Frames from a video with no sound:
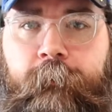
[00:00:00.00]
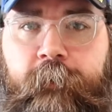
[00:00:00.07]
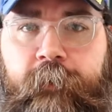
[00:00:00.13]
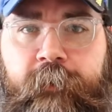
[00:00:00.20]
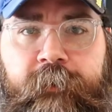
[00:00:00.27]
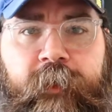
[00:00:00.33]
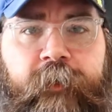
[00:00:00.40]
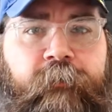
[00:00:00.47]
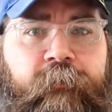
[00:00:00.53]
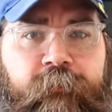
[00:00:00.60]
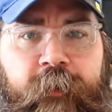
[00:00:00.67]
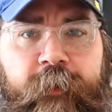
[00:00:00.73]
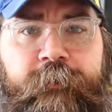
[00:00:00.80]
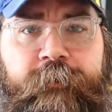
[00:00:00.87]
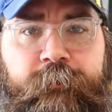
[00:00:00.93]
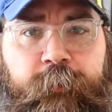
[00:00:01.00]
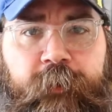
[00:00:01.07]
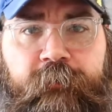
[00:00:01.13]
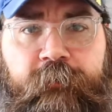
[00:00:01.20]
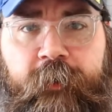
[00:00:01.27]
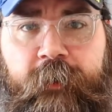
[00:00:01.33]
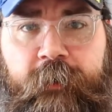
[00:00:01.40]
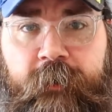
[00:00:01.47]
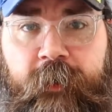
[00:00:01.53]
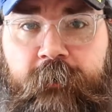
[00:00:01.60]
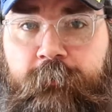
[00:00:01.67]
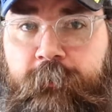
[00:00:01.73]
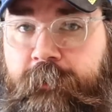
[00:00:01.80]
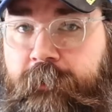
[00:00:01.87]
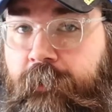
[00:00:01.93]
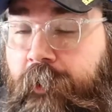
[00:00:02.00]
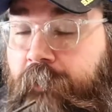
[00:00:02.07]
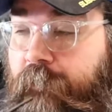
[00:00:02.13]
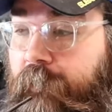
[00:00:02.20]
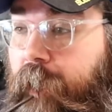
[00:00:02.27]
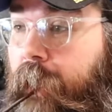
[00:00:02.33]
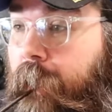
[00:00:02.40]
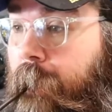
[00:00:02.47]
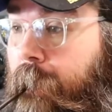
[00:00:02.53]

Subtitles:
because I have a friend who's a big fan of Death Wish coffee.